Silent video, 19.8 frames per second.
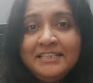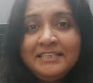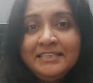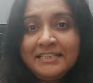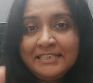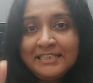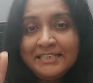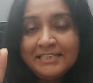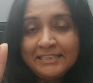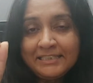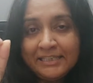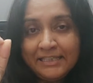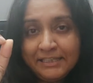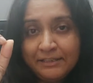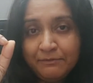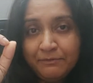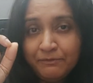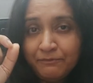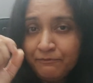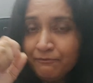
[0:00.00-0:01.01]
This is
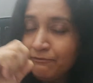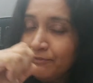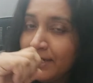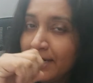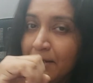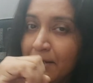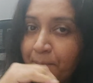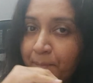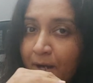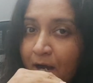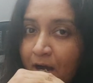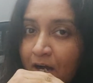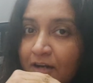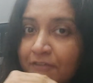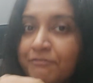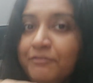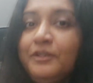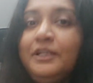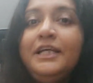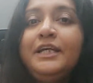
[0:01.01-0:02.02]
very
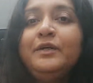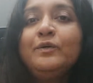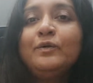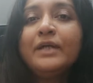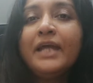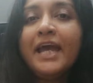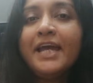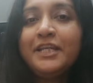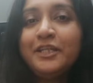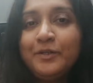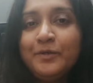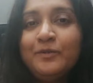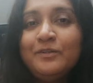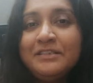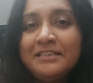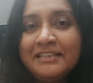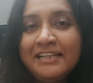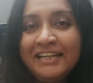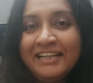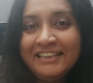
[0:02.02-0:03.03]
powerfully you can
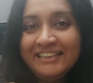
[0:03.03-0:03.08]
use